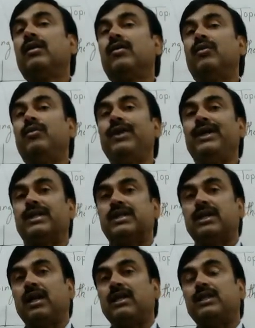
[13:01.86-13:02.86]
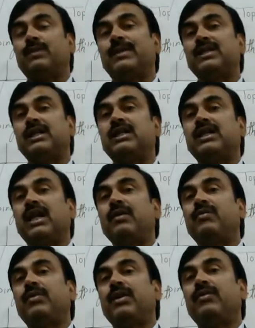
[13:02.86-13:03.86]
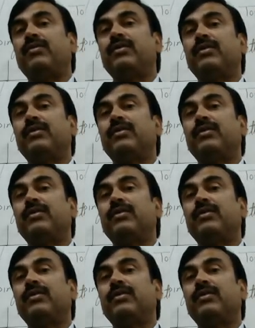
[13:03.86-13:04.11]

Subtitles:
weeds. A special type of